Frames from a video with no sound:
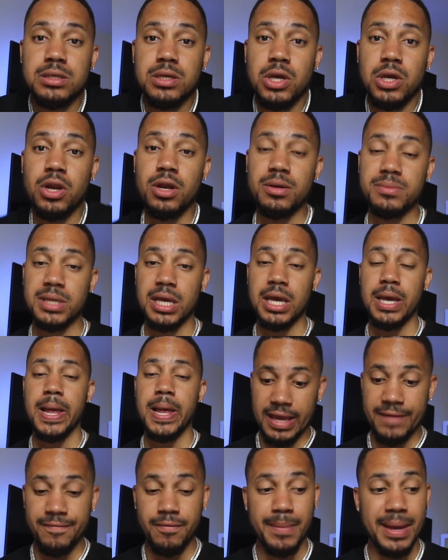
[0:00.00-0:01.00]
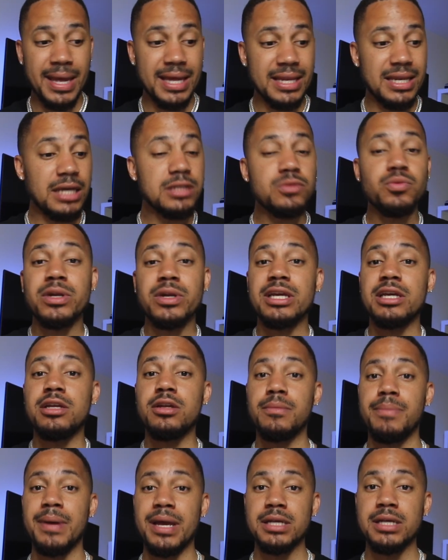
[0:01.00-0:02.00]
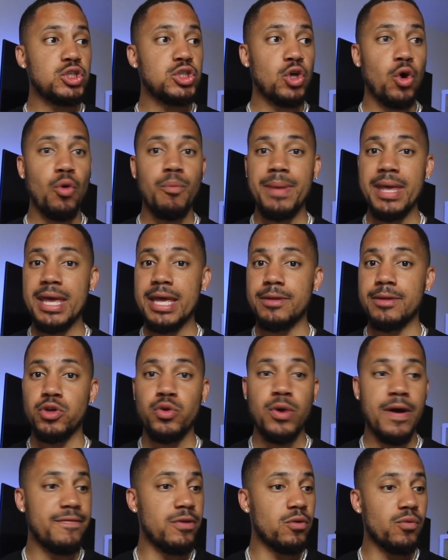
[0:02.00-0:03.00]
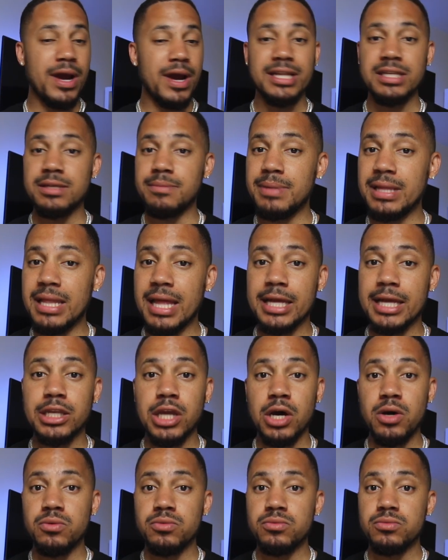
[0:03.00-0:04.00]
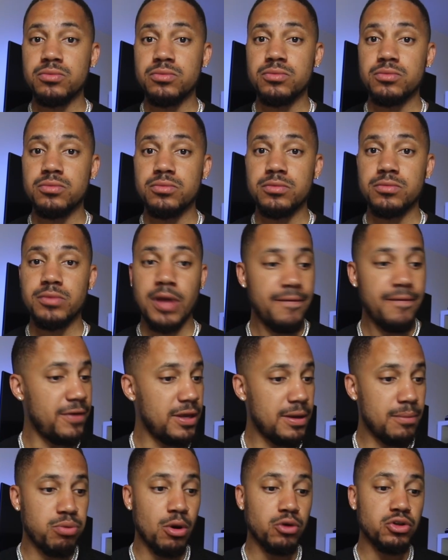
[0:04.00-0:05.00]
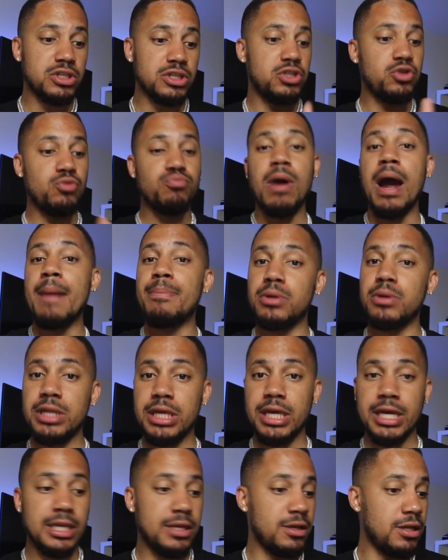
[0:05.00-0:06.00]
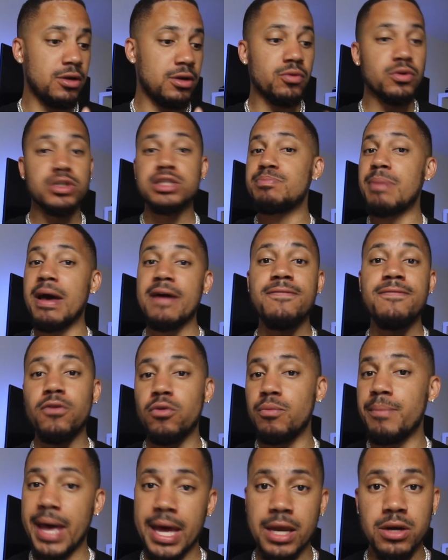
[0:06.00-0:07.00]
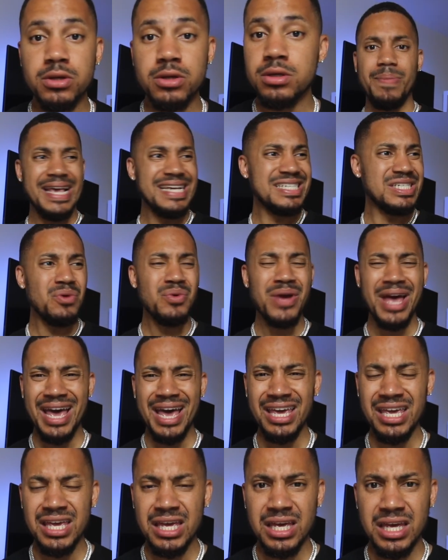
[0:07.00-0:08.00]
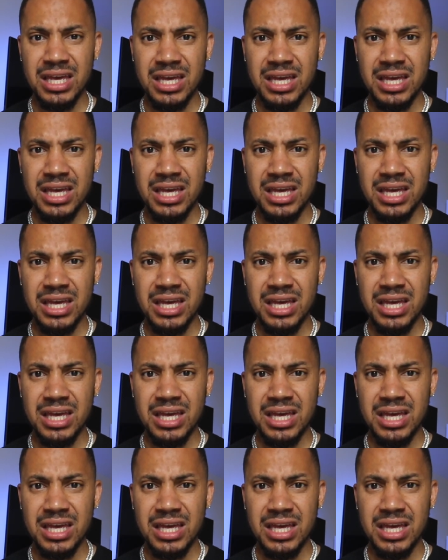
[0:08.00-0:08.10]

You know what I'm saying? If a man does want to get in your pants, so be it. You have the right to be like, no. If he approaches you properly and in a respectful manner, it's okay.